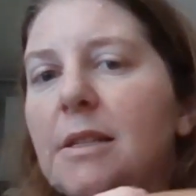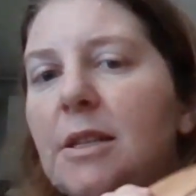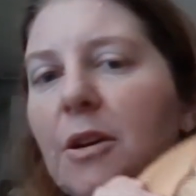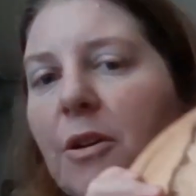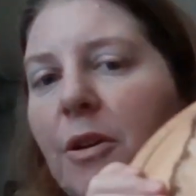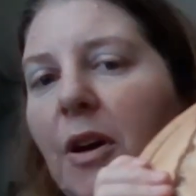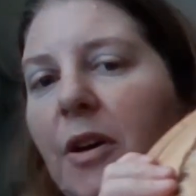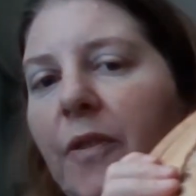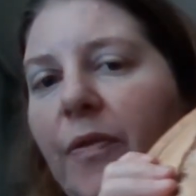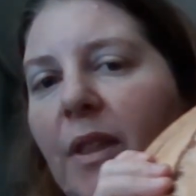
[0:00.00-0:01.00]
So
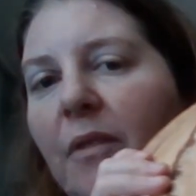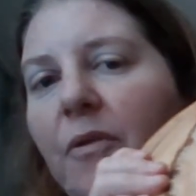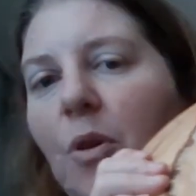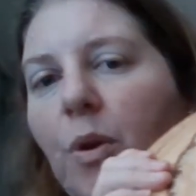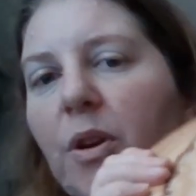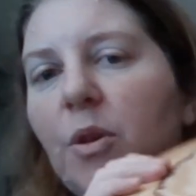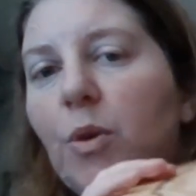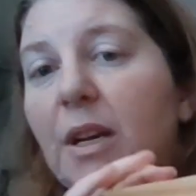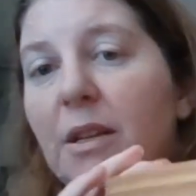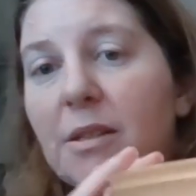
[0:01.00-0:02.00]
if you're wondering
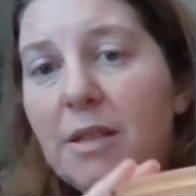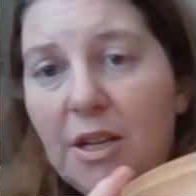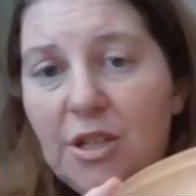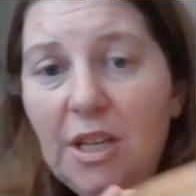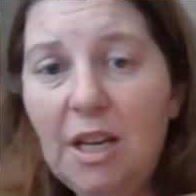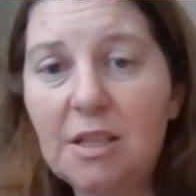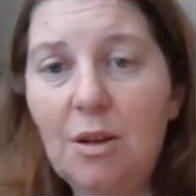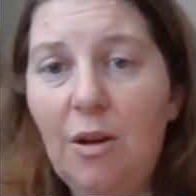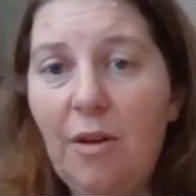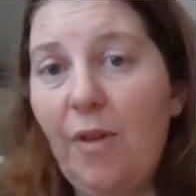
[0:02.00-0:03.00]
what it is, it's actually
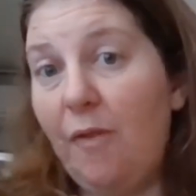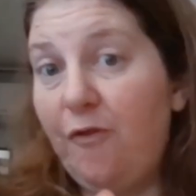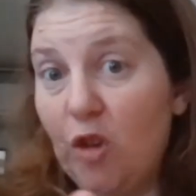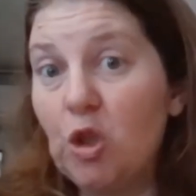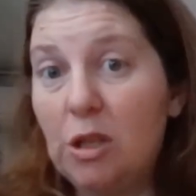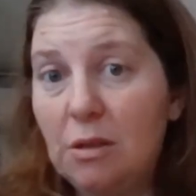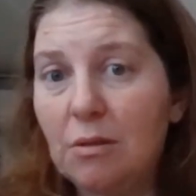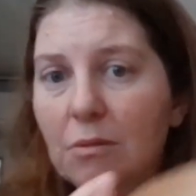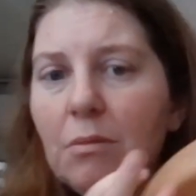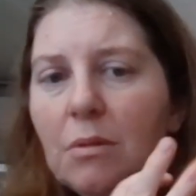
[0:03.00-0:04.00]
a
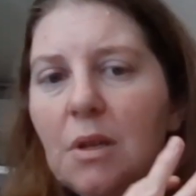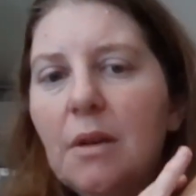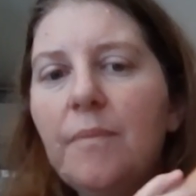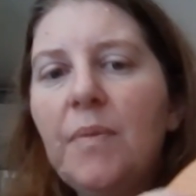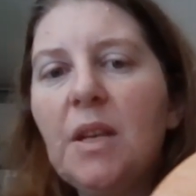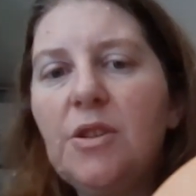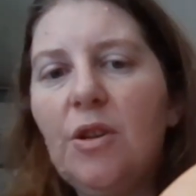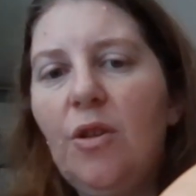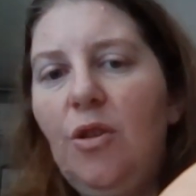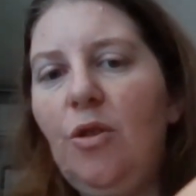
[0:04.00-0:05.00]
footstool.
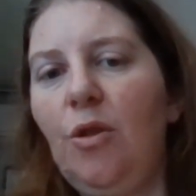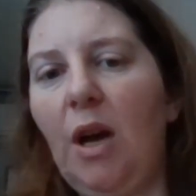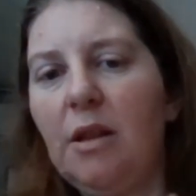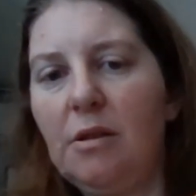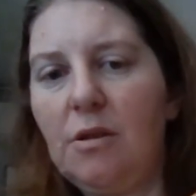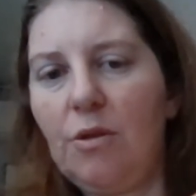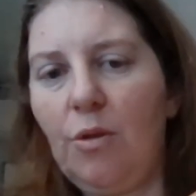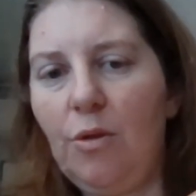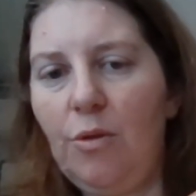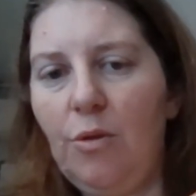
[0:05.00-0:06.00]
So you
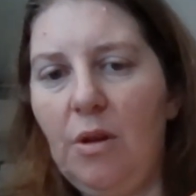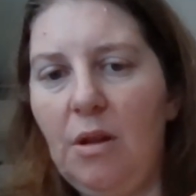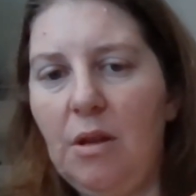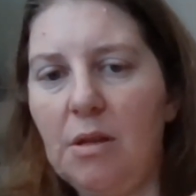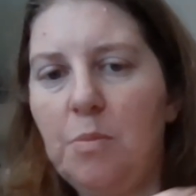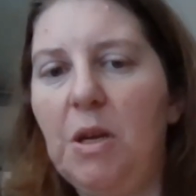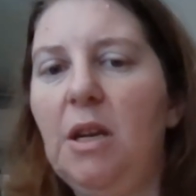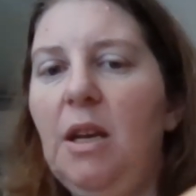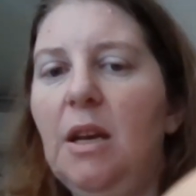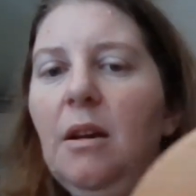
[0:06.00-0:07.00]
unscrew this
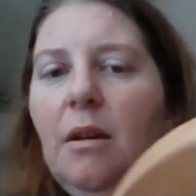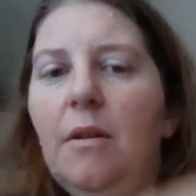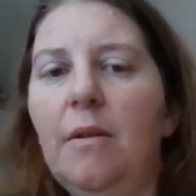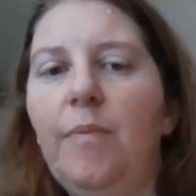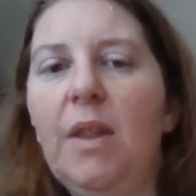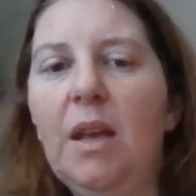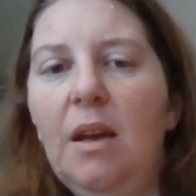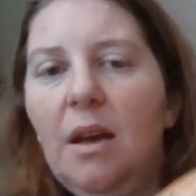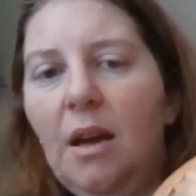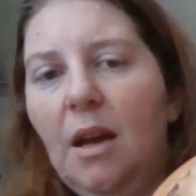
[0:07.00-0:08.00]
bit here,
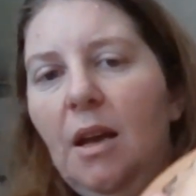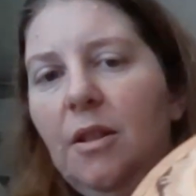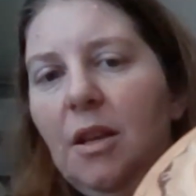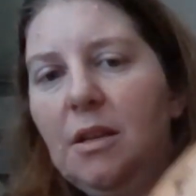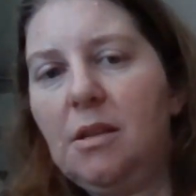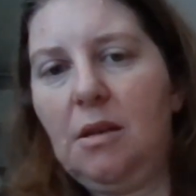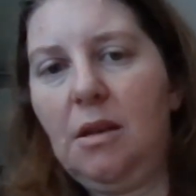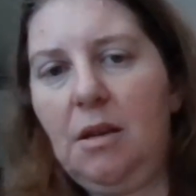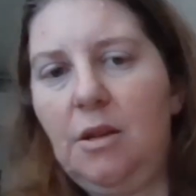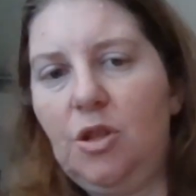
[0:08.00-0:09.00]
and this
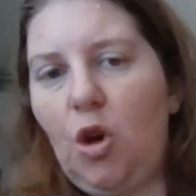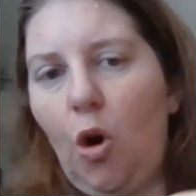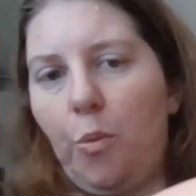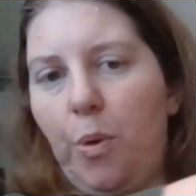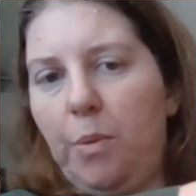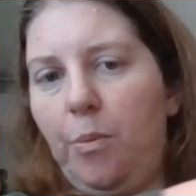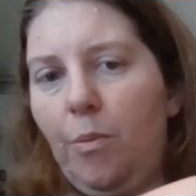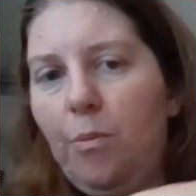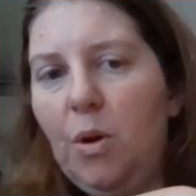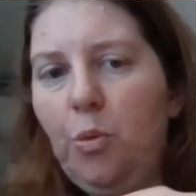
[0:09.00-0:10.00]
top
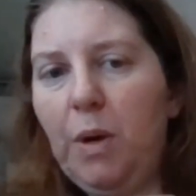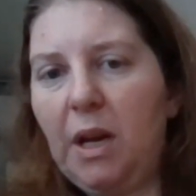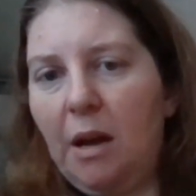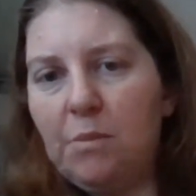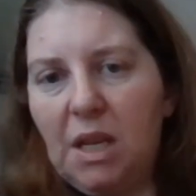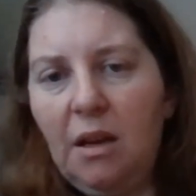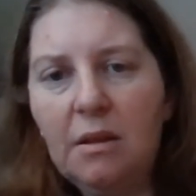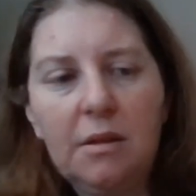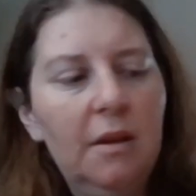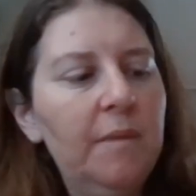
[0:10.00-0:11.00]
middle bit comes out,